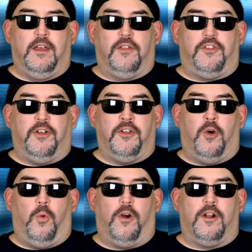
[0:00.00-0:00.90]
Still
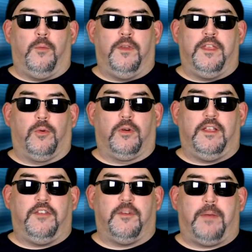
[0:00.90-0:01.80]
no word on when they'll
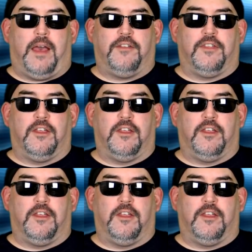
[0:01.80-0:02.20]
release a patch